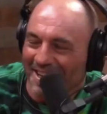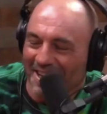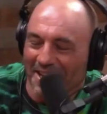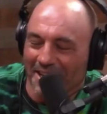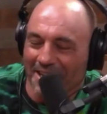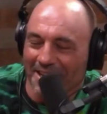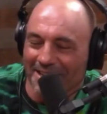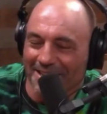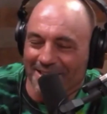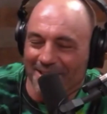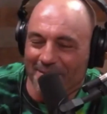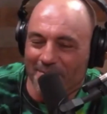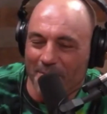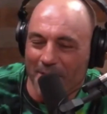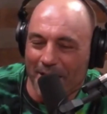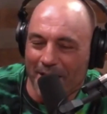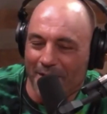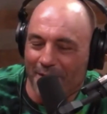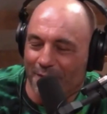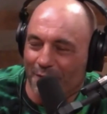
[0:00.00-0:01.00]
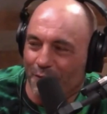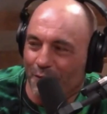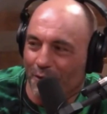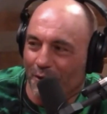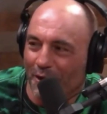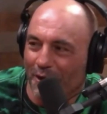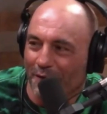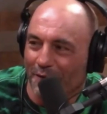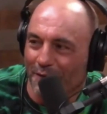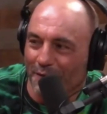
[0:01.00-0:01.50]
is a
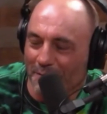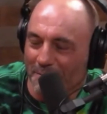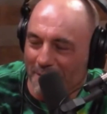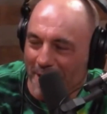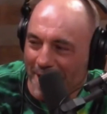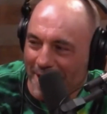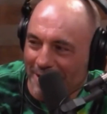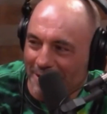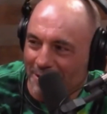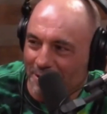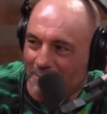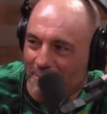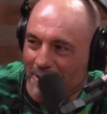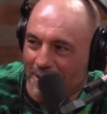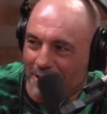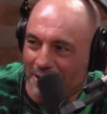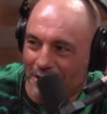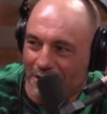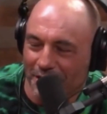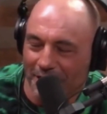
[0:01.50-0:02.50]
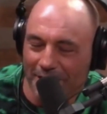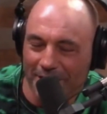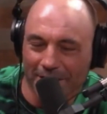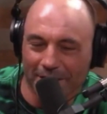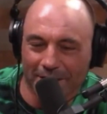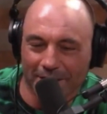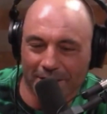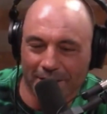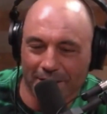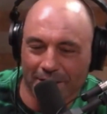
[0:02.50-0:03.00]
metaphor for masturbation.
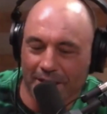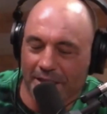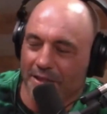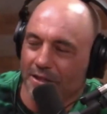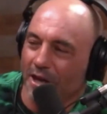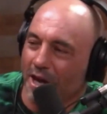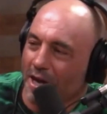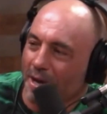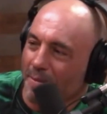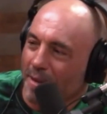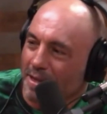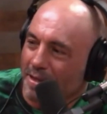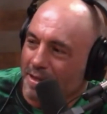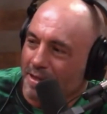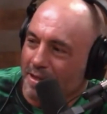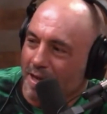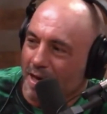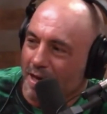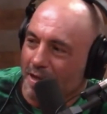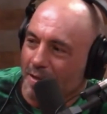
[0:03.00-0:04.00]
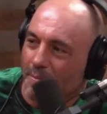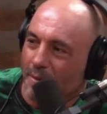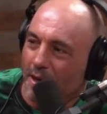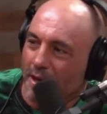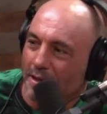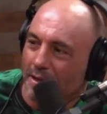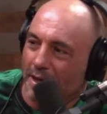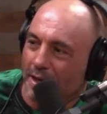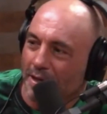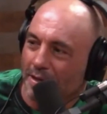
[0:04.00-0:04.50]
Did you talk about this on the
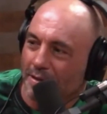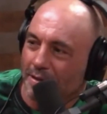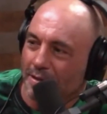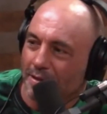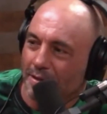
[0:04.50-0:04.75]
podcast?